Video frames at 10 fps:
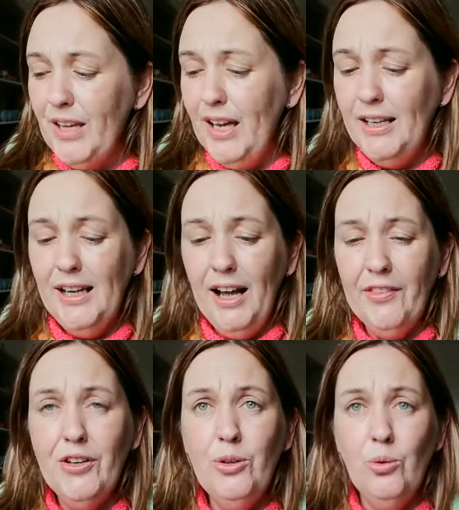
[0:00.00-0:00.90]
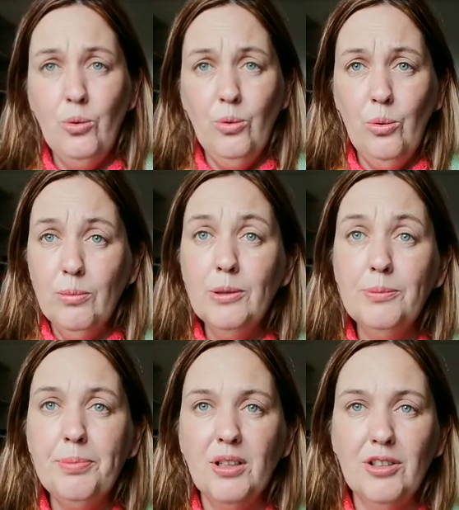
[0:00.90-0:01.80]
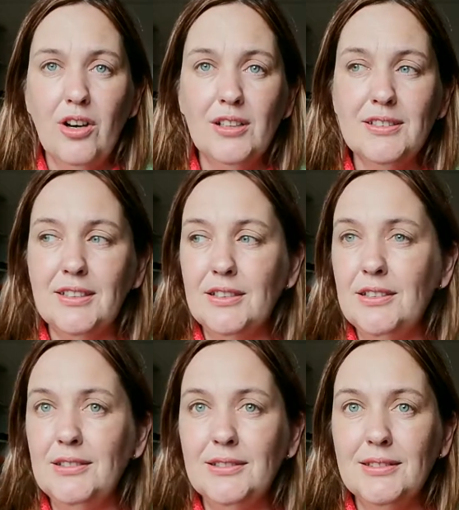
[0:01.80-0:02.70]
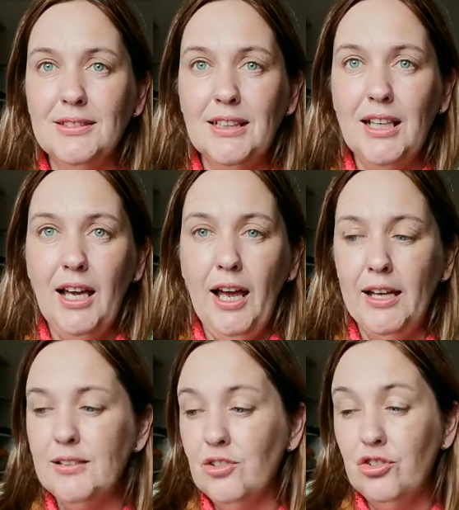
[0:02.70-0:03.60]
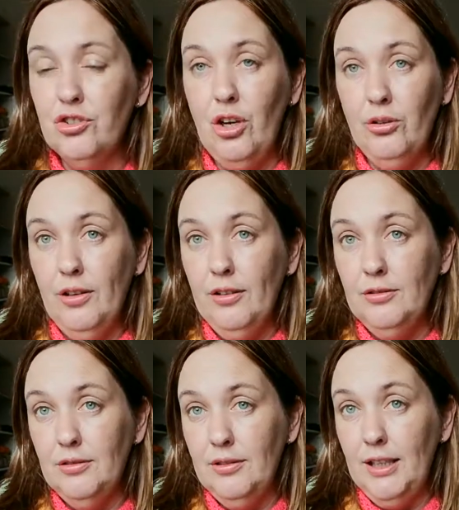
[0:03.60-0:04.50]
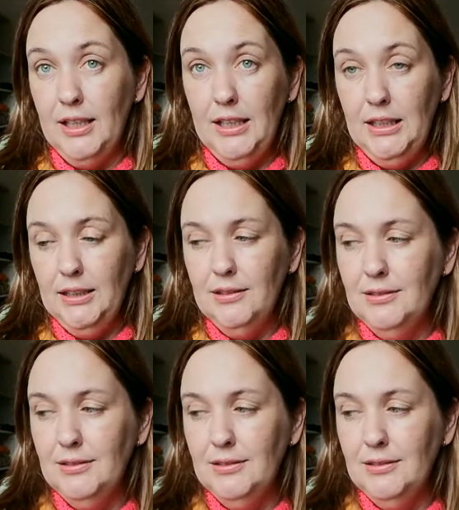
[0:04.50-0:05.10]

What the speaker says: Any other normal podcaster has a show note thingy,